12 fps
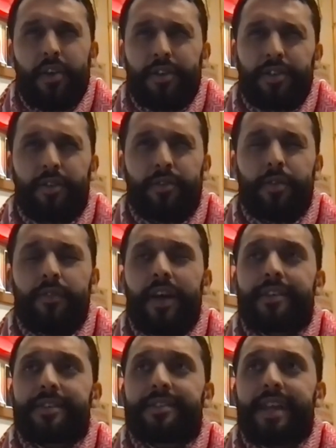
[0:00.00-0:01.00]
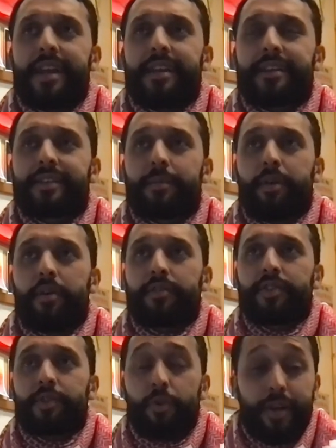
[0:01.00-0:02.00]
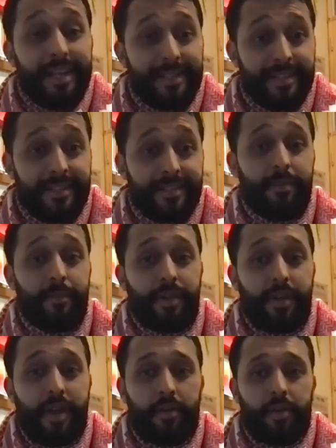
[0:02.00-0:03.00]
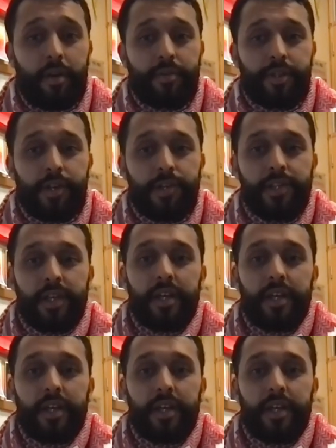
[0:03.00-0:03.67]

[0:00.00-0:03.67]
sort of understandings and approaches already existed within our culture